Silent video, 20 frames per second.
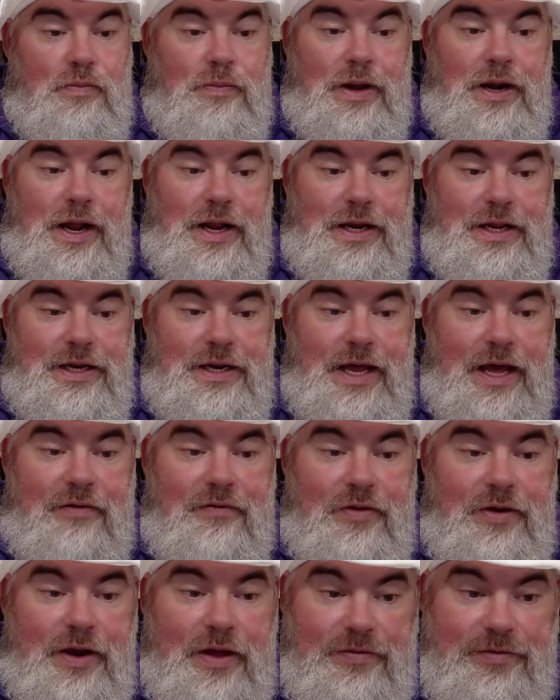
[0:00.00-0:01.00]
but I didn't
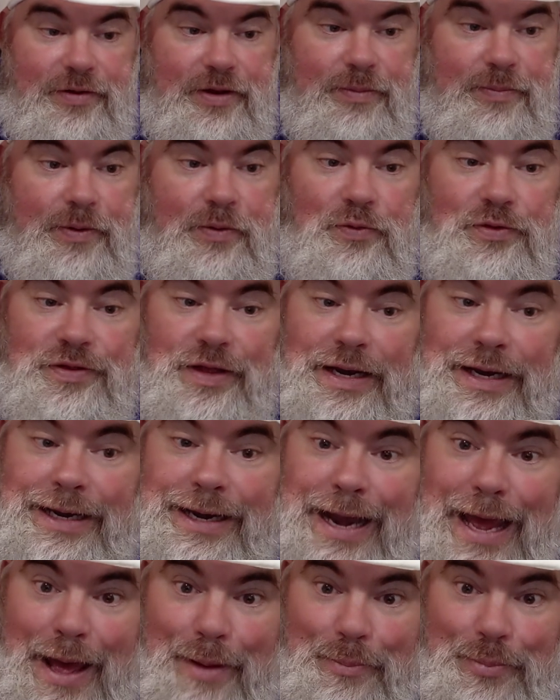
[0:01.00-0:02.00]
have enough sleep. It was a
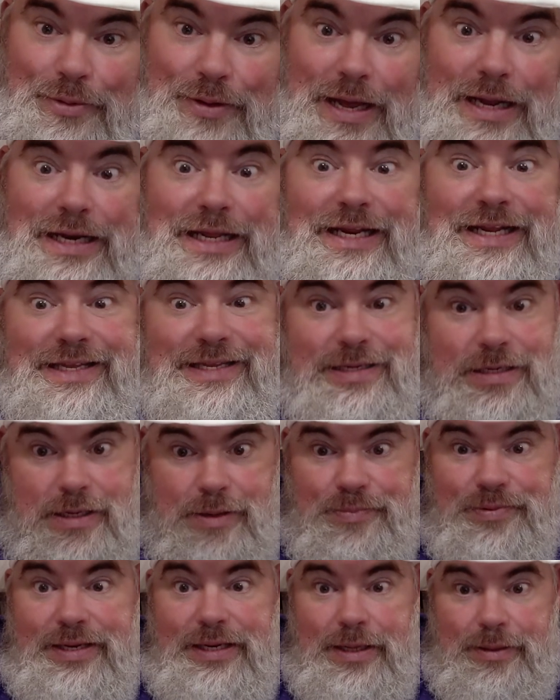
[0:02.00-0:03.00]
nap. I need a
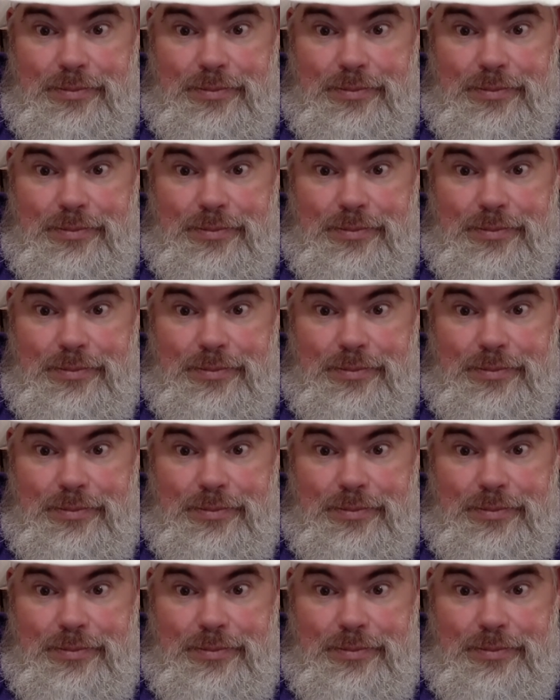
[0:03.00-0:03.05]
sleep.